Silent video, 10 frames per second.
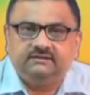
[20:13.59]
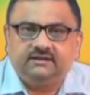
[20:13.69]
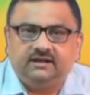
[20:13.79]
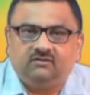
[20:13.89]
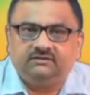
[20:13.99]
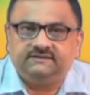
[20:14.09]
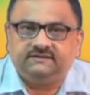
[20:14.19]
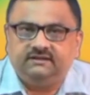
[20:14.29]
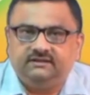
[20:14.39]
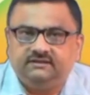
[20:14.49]
along the
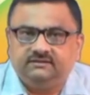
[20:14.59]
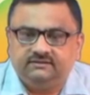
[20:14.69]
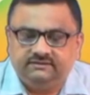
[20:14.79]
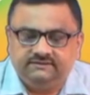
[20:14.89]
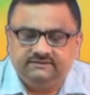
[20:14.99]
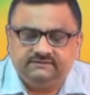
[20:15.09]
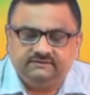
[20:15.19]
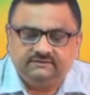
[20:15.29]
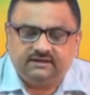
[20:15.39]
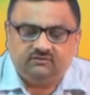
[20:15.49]
center, this is
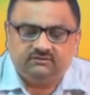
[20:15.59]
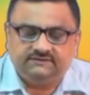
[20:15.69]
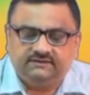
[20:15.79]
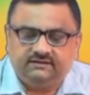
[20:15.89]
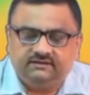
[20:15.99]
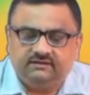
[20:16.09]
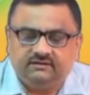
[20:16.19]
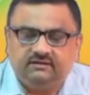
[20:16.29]
along the center